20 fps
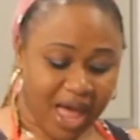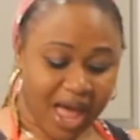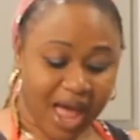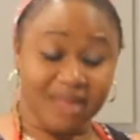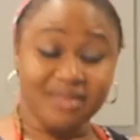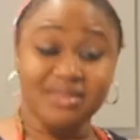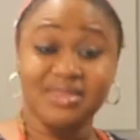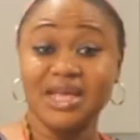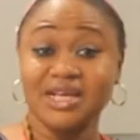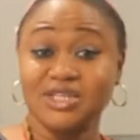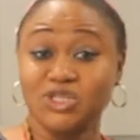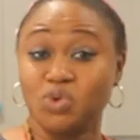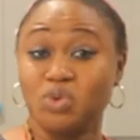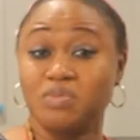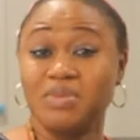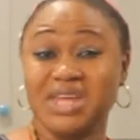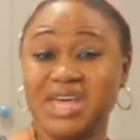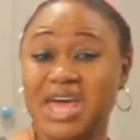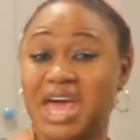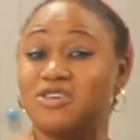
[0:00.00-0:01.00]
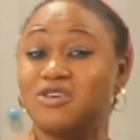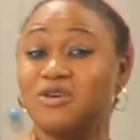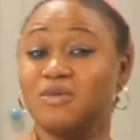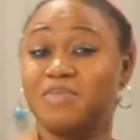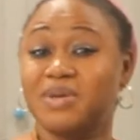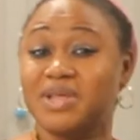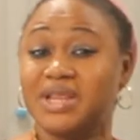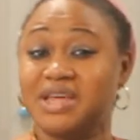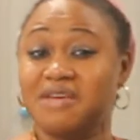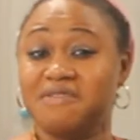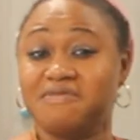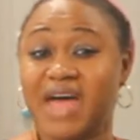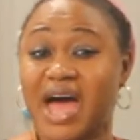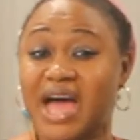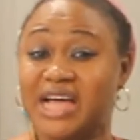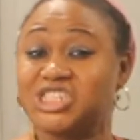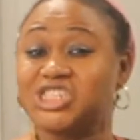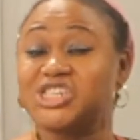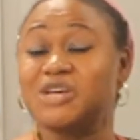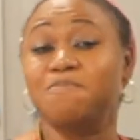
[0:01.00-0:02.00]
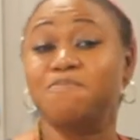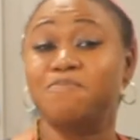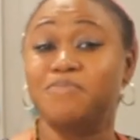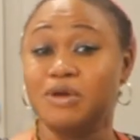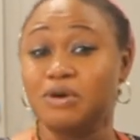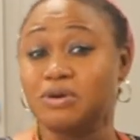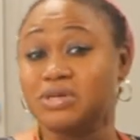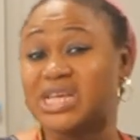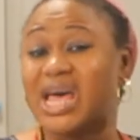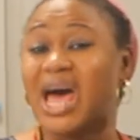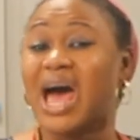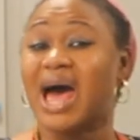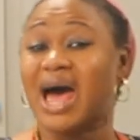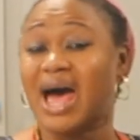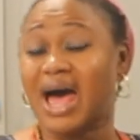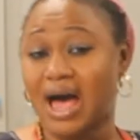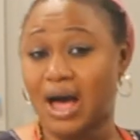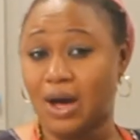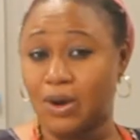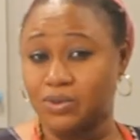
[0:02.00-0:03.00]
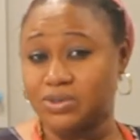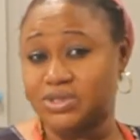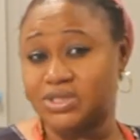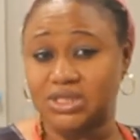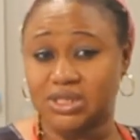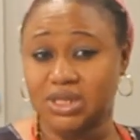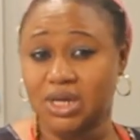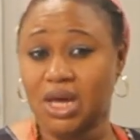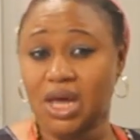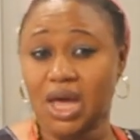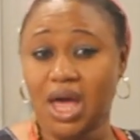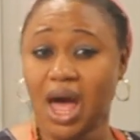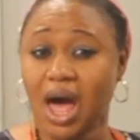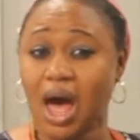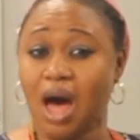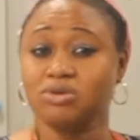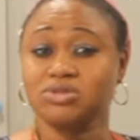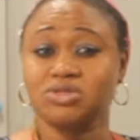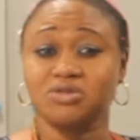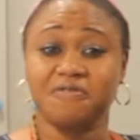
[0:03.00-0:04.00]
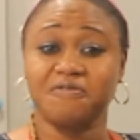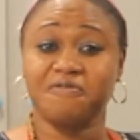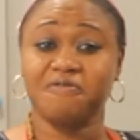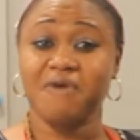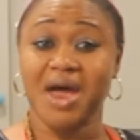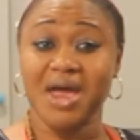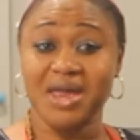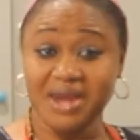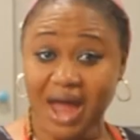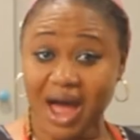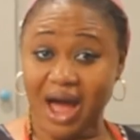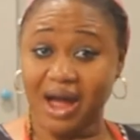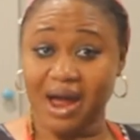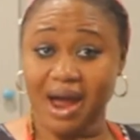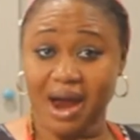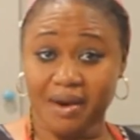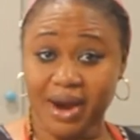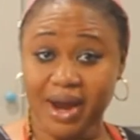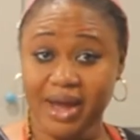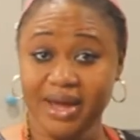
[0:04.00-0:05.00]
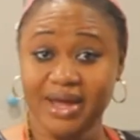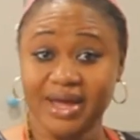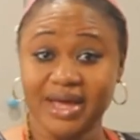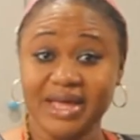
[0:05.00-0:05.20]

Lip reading: And this woman, can you believe that she built a house out of frying akara?